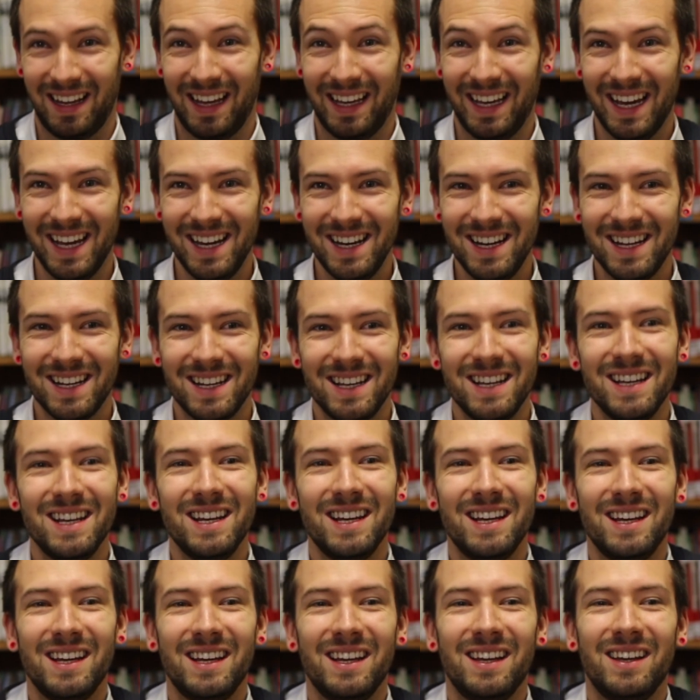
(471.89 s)
Again.
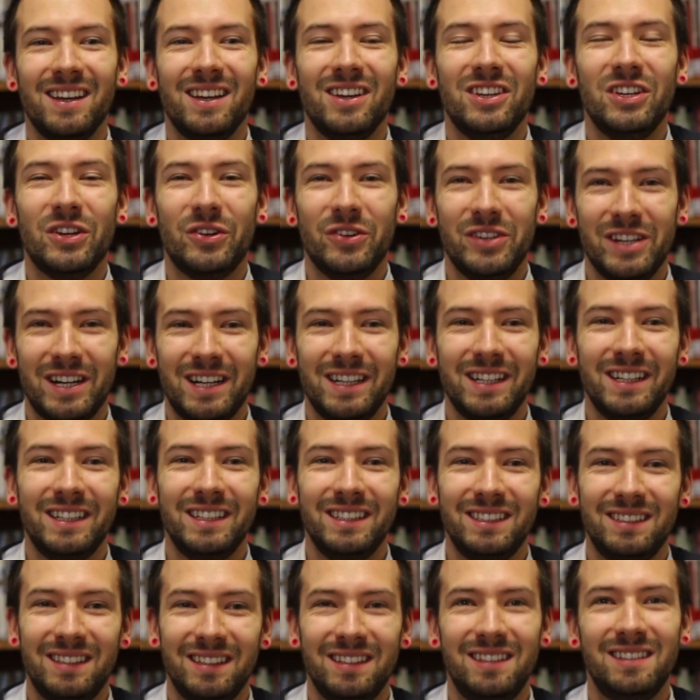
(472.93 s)
Your
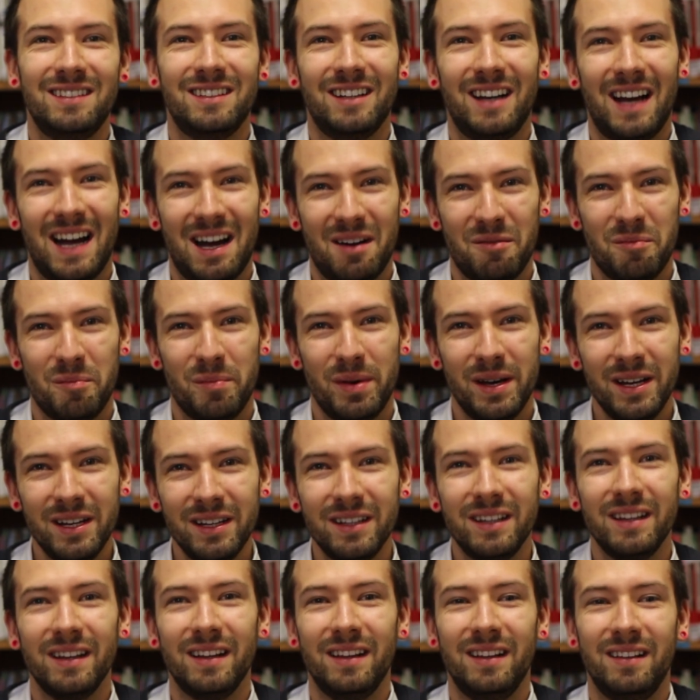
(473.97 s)
younger sister
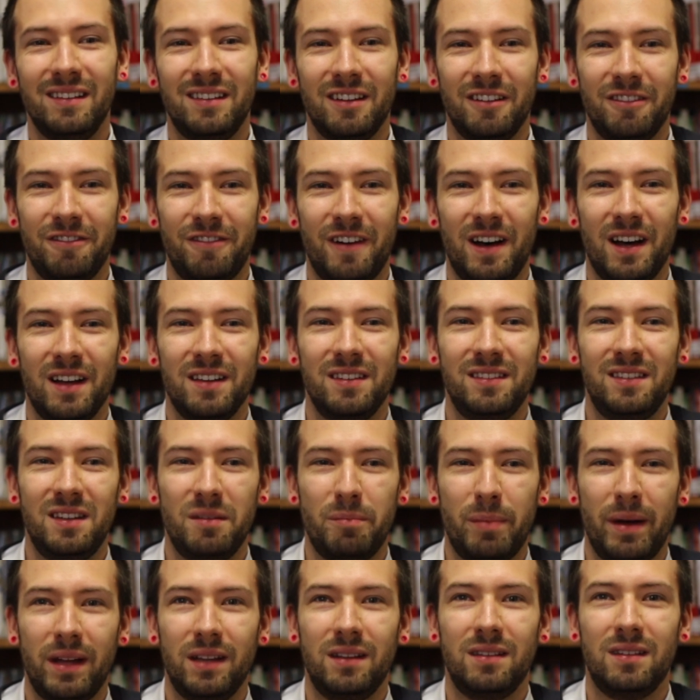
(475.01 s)
Amber is a faster,
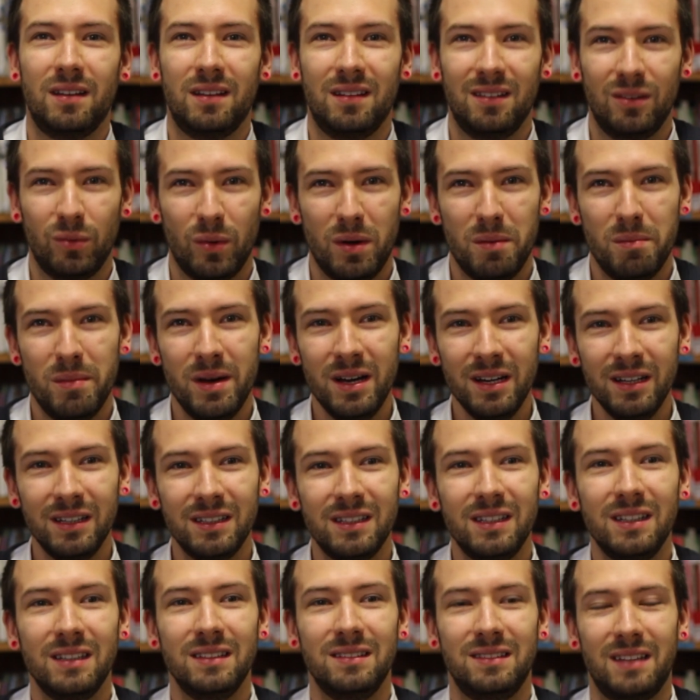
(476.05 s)
better
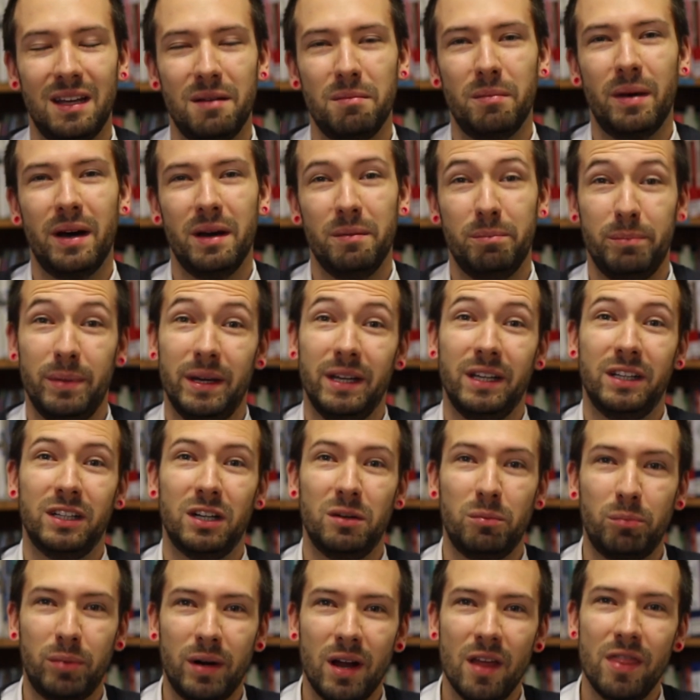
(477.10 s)
swimmer than my
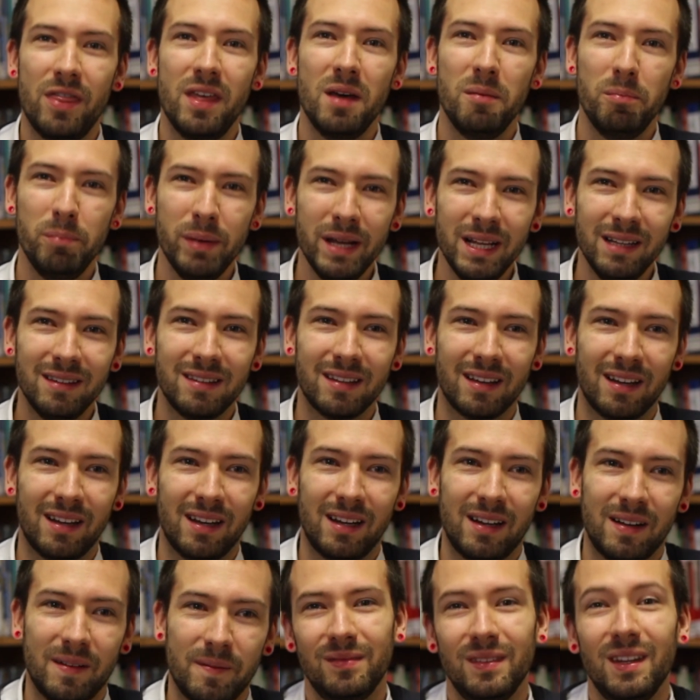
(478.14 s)
bigger brother
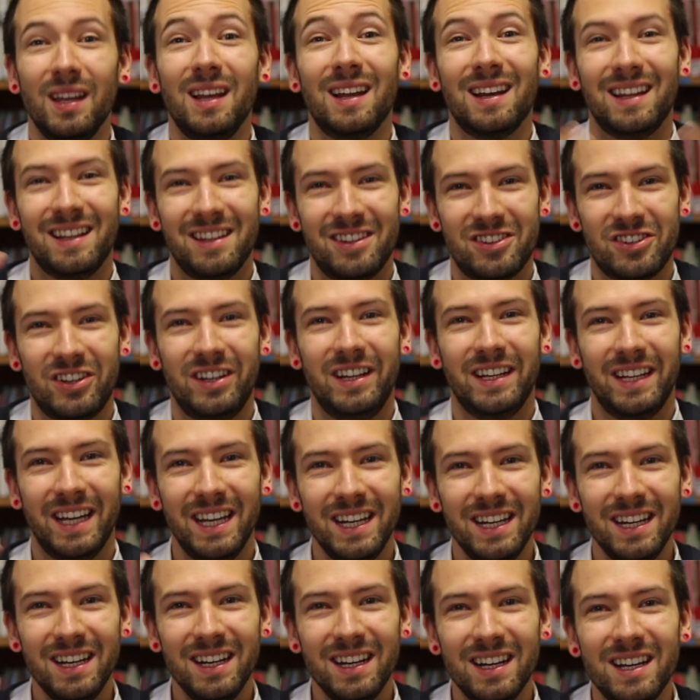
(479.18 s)
Peter. Let's try
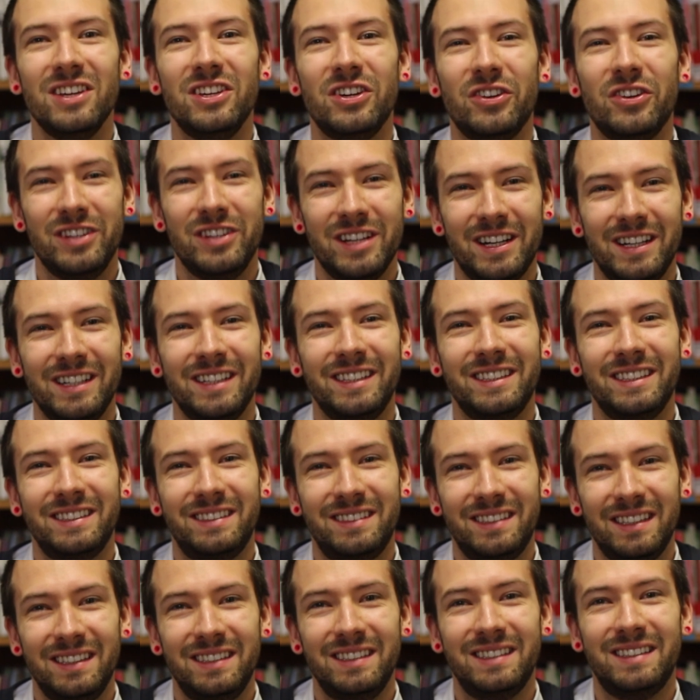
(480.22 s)
again. younger
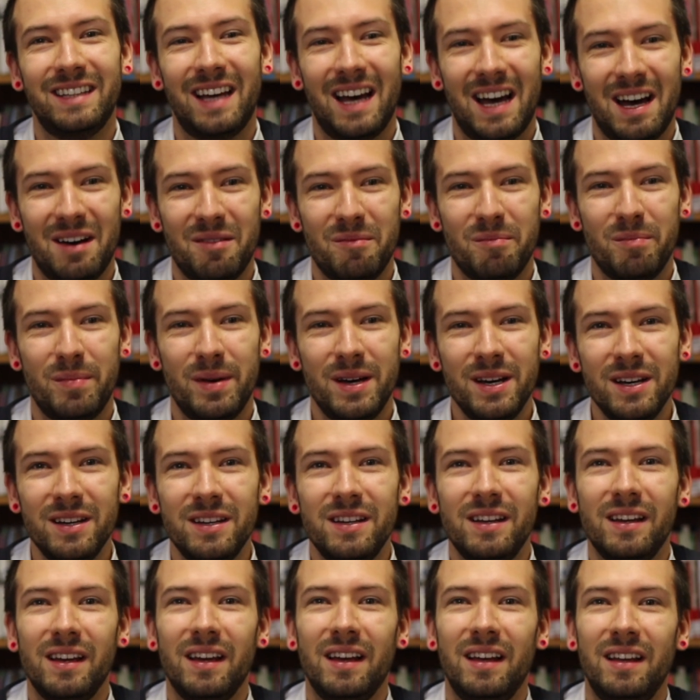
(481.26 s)
sister Amber
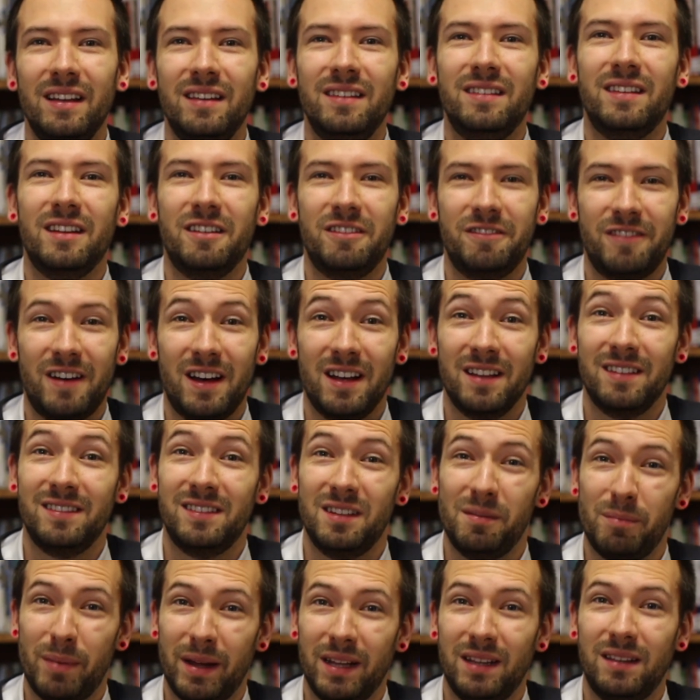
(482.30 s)
is a
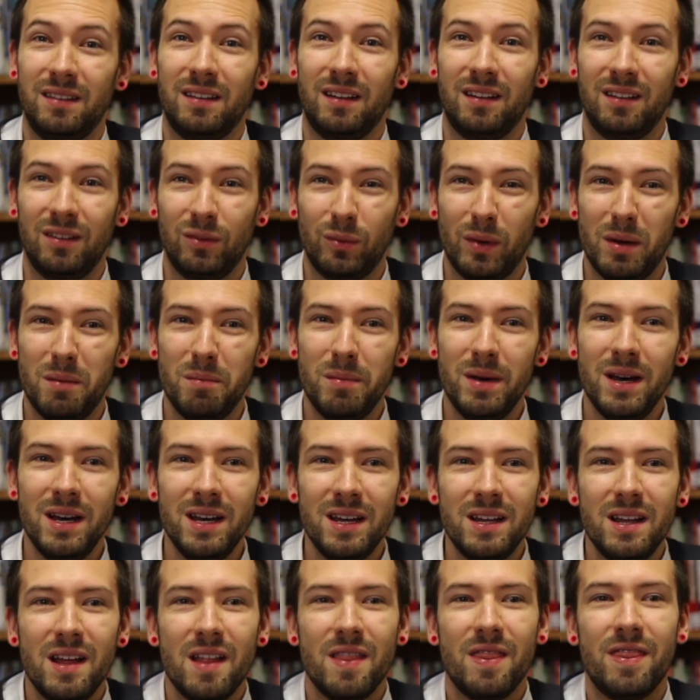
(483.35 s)
faster, better
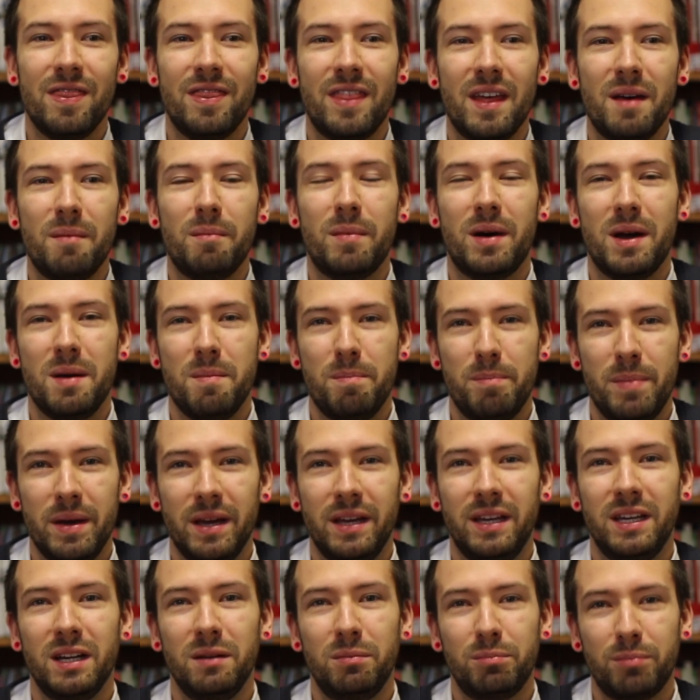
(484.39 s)
swimmer than my
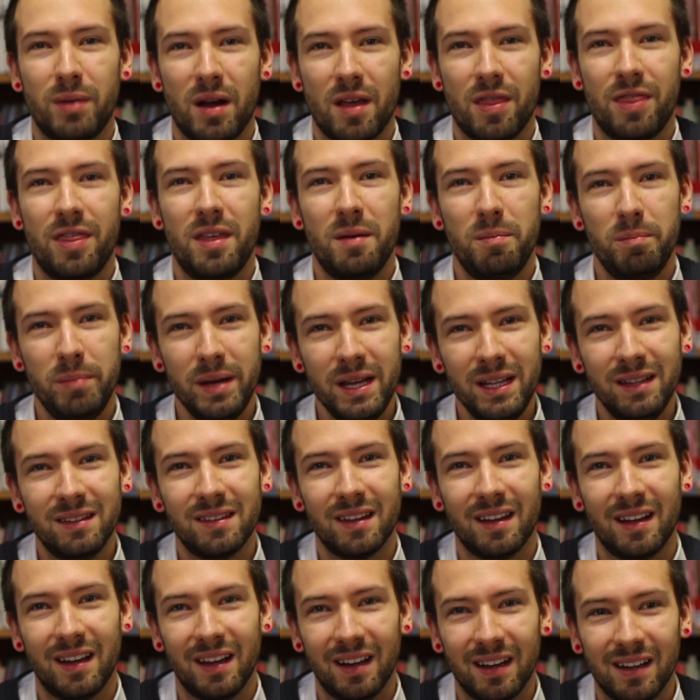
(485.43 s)
bigger brother
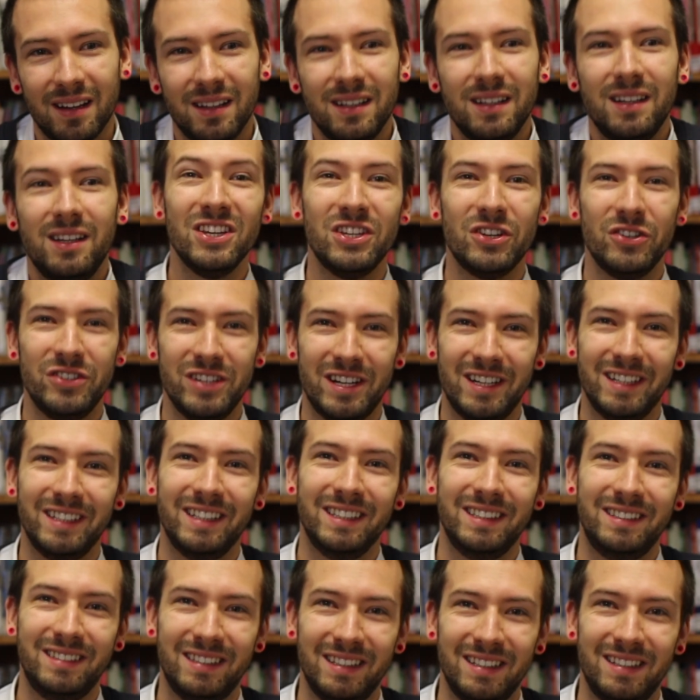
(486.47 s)
Peter. Your
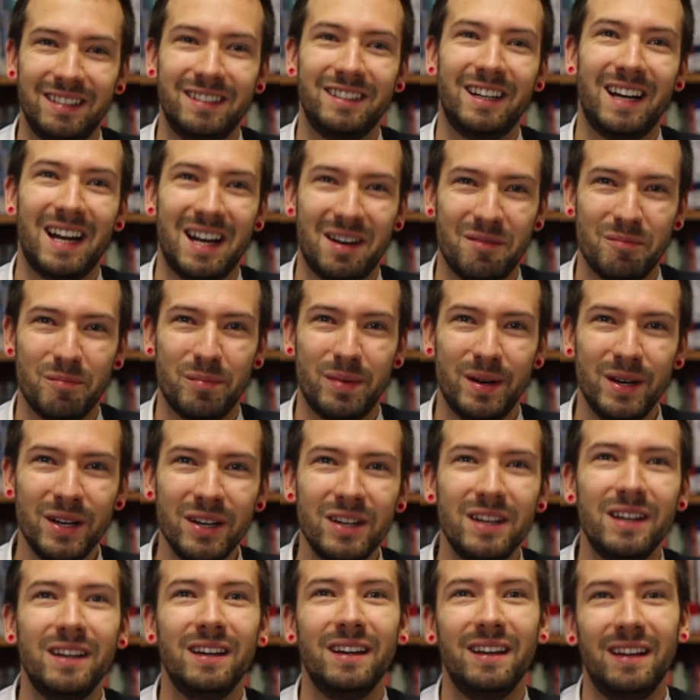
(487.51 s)
younger sister
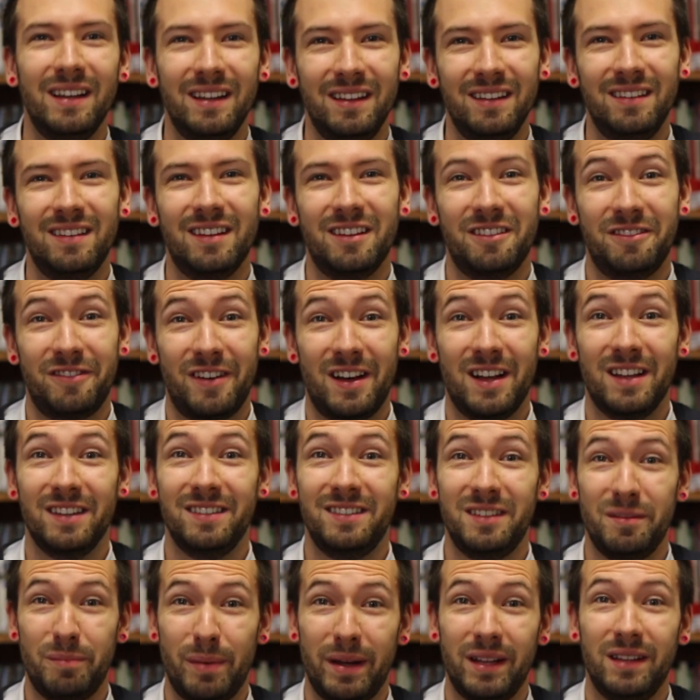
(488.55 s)
Amber is a
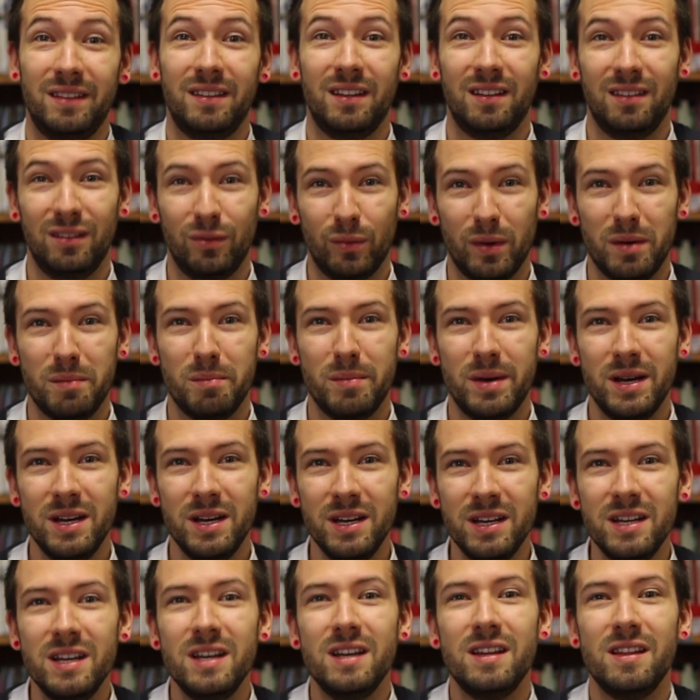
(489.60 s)
faster, better
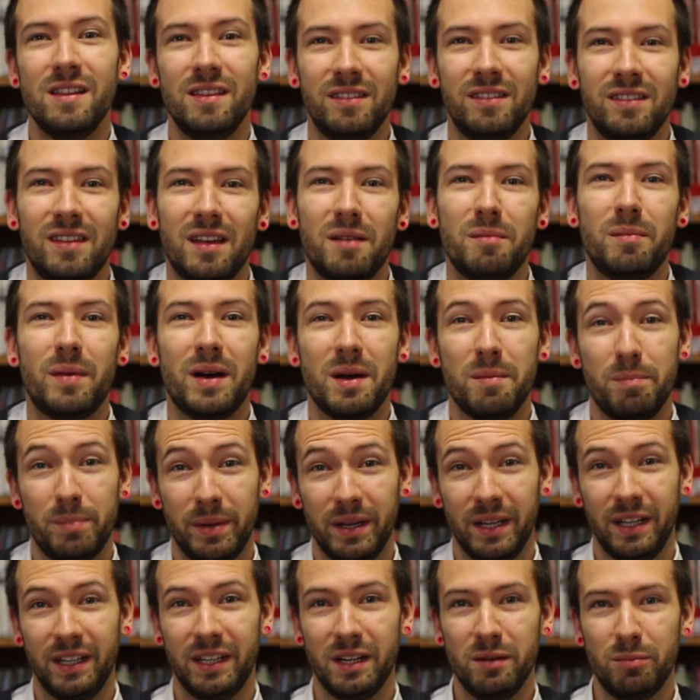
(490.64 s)
swimmer than my
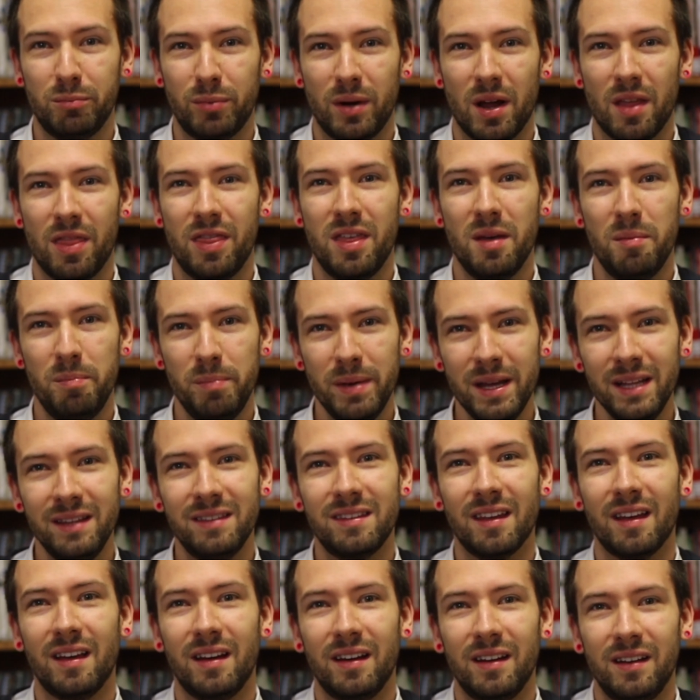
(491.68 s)
bigger brother
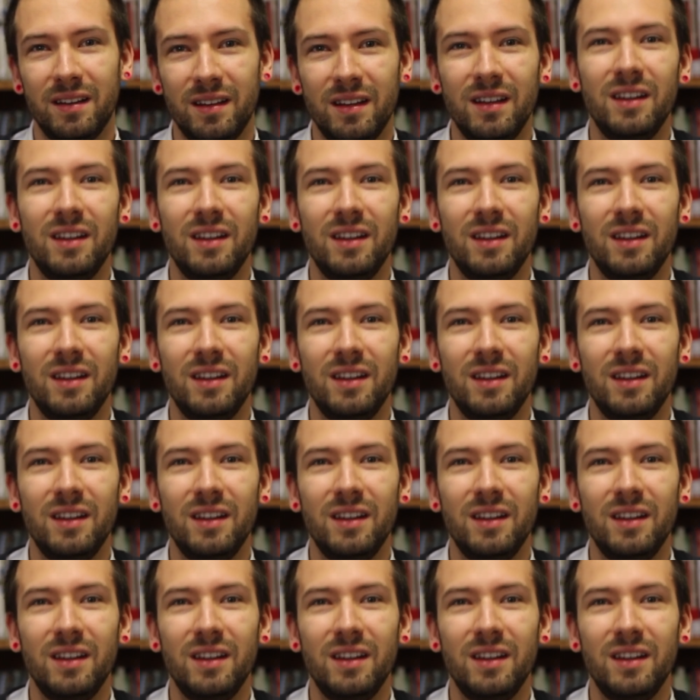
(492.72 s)
Peter.